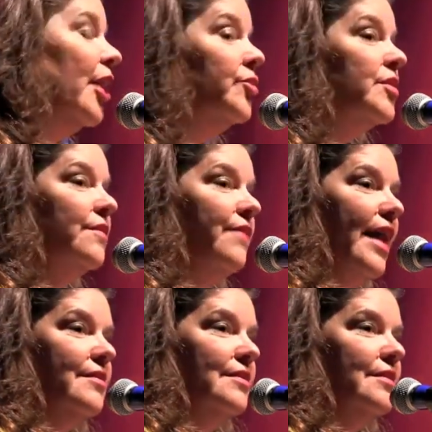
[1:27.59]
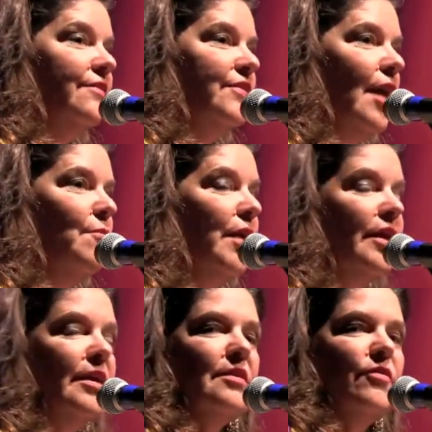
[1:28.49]
hundreds of thousands, if not
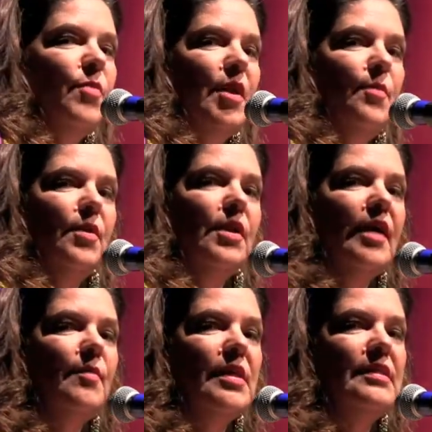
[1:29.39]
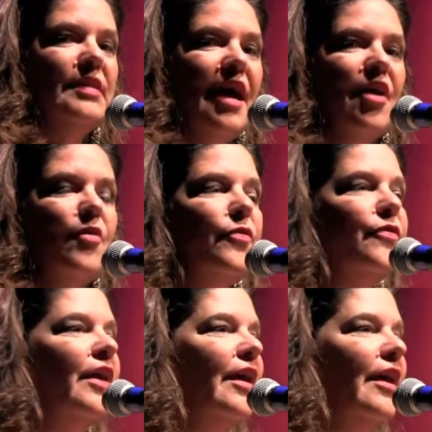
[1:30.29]
millions of people like myself,